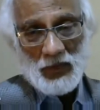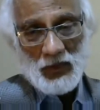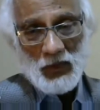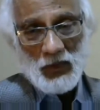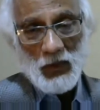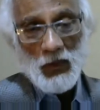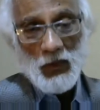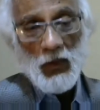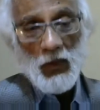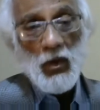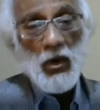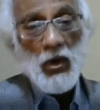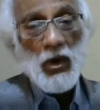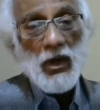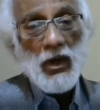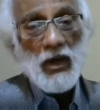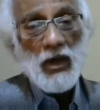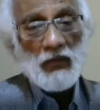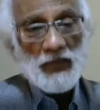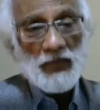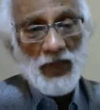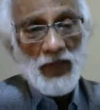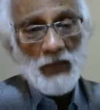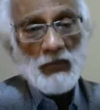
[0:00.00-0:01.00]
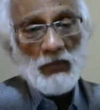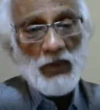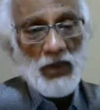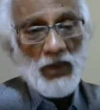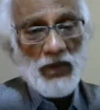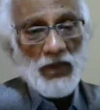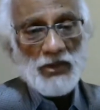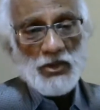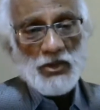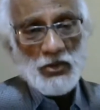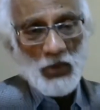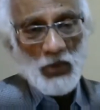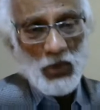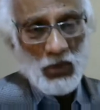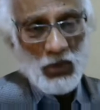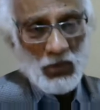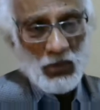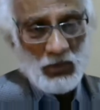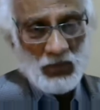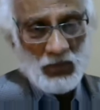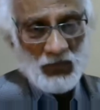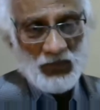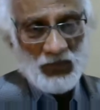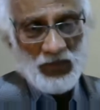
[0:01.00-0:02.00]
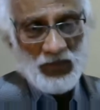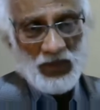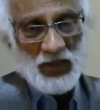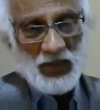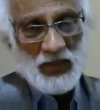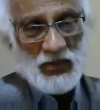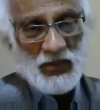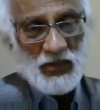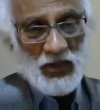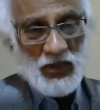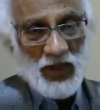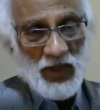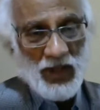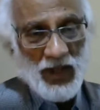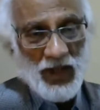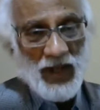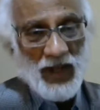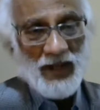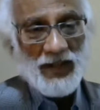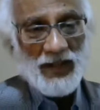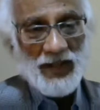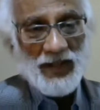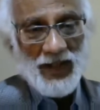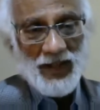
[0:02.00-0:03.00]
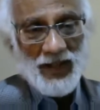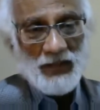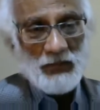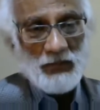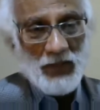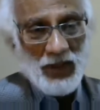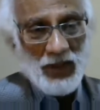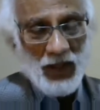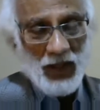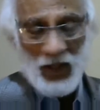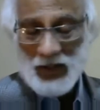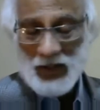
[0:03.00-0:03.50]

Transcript: goal of WHO is to eradicate or